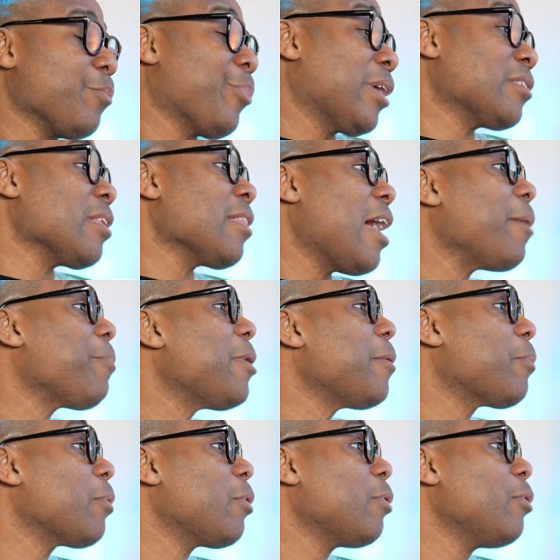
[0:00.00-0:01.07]
because a lot of
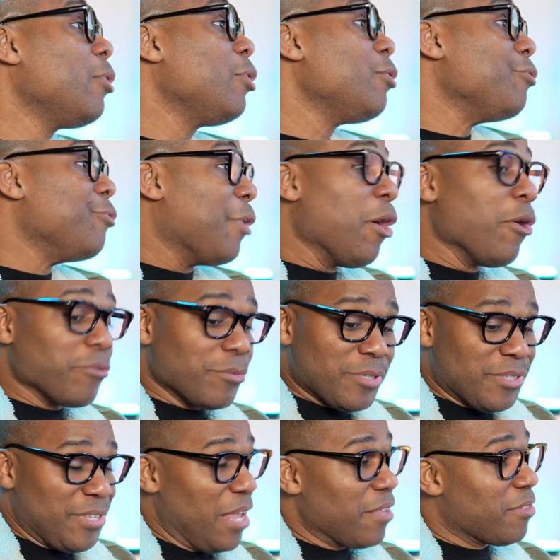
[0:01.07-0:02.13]
people don't
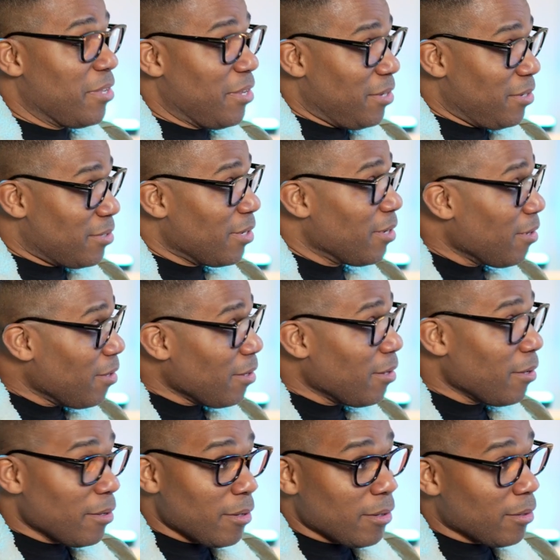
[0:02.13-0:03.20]
set these
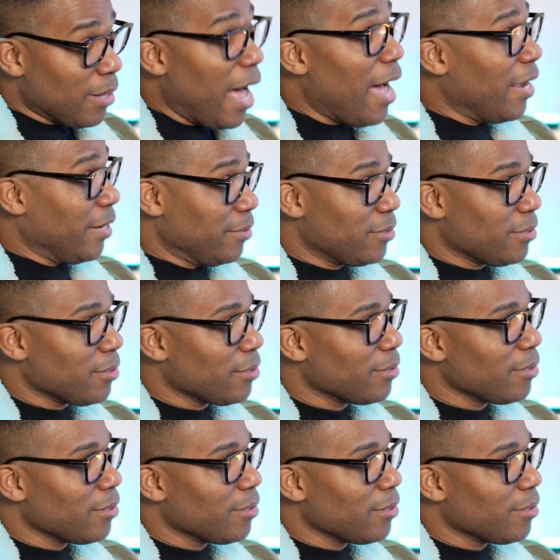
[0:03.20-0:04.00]
lines.